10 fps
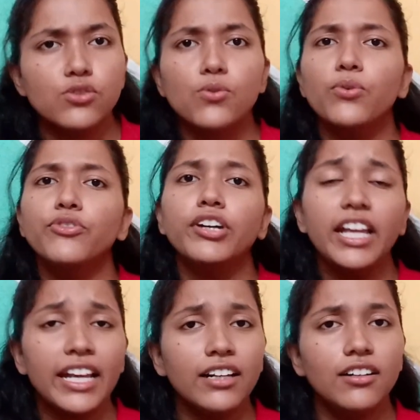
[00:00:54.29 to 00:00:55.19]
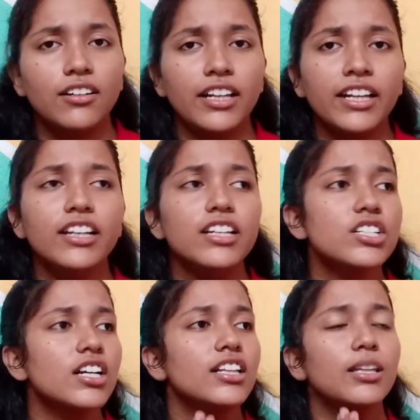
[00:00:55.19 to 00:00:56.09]
So for
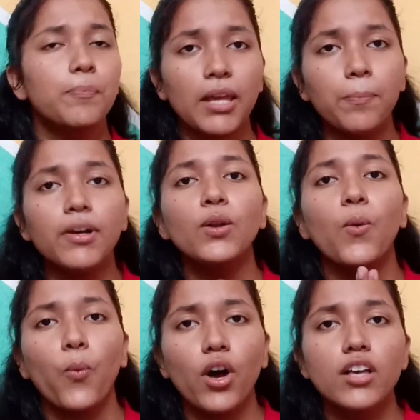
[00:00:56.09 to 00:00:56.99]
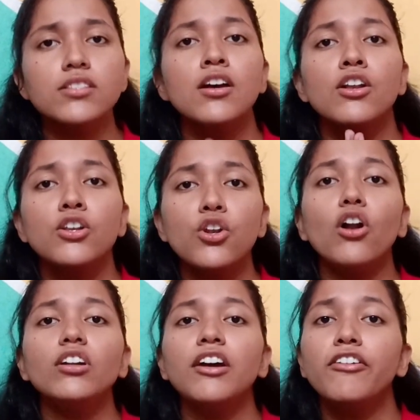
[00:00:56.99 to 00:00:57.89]
English, the paper was
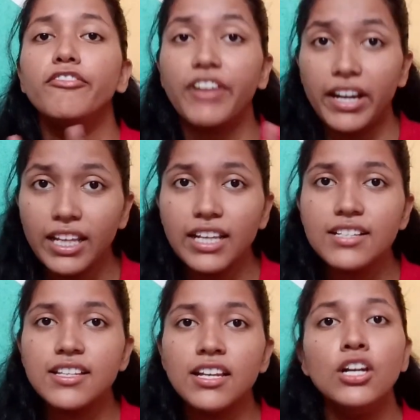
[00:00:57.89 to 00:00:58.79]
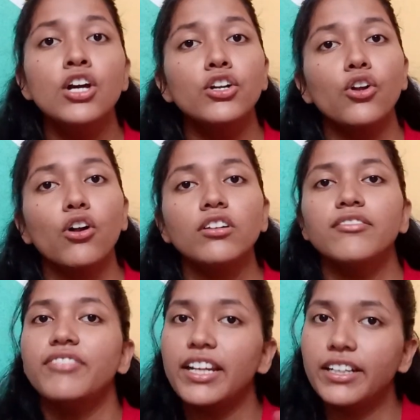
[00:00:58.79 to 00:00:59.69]
not very easy, not
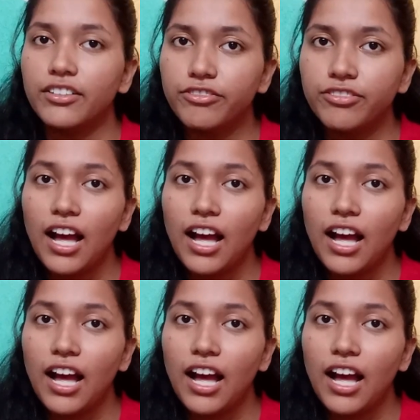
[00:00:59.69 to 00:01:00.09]
very tough.